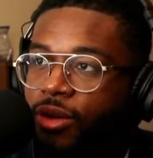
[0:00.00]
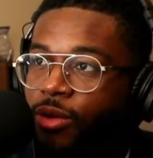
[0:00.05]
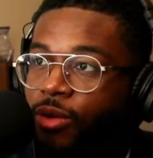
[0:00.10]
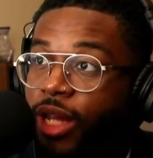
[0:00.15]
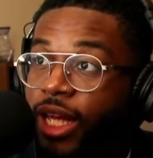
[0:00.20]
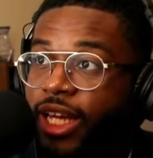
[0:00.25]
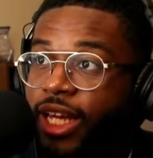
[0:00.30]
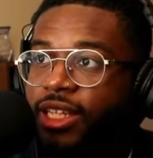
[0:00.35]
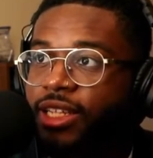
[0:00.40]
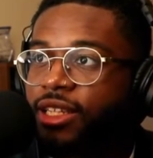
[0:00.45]

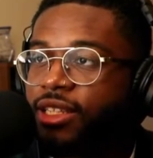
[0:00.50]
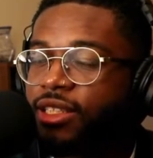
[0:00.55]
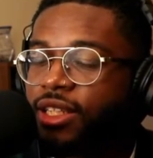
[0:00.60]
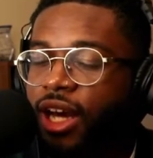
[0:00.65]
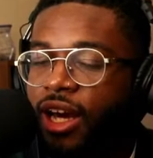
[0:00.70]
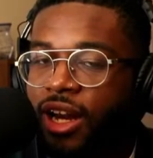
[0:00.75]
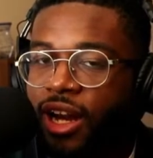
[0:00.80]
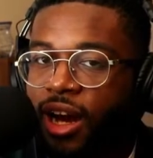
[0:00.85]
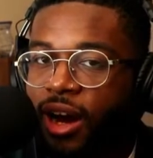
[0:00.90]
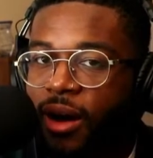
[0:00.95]
it's
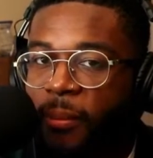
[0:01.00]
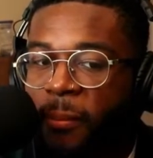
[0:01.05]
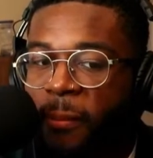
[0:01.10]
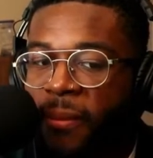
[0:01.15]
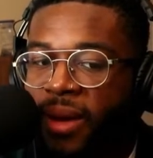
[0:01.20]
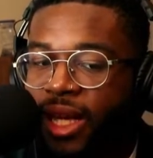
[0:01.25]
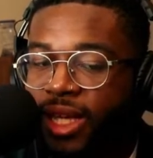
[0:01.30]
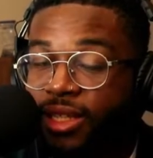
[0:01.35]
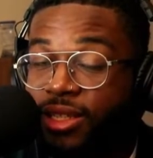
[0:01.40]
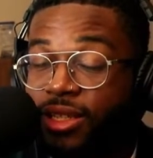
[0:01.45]
got
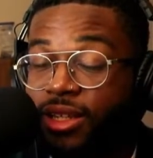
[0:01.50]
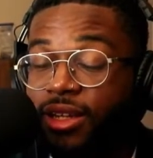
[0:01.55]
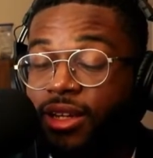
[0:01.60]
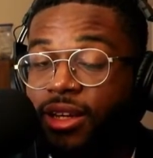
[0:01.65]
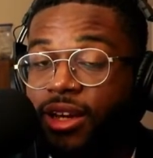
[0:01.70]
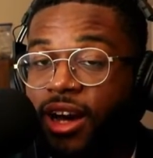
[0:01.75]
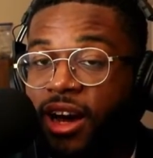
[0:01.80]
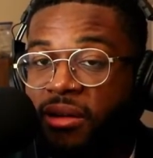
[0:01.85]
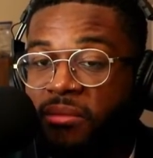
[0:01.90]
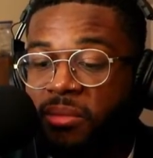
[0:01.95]

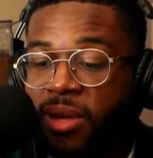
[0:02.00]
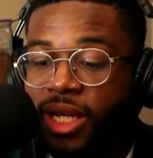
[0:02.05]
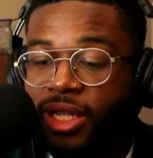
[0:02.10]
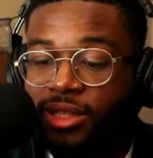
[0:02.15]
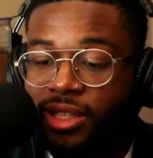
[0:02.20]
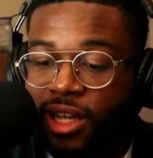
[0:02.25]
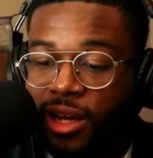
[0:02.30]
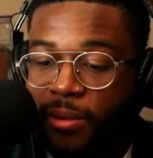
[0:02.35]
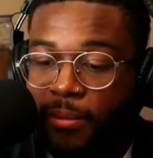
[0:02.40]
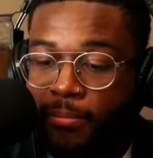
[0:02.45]
amazing
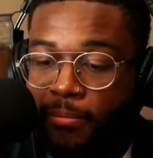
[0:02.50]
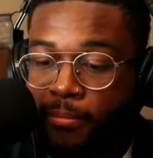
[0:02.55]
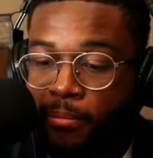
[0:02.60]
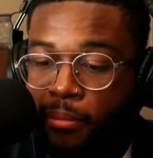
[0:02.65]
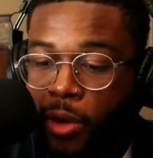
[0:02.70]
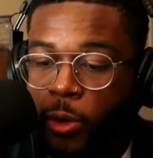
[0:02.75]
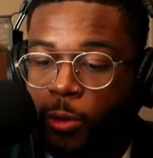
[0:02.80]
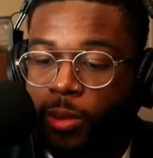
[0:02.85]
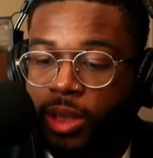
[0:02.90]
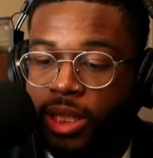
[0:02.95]

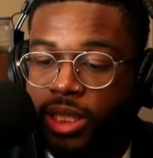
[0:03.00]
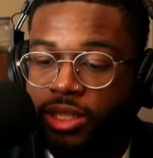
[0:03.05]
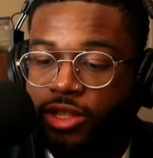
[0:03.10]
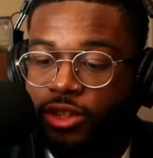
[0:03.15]
moments.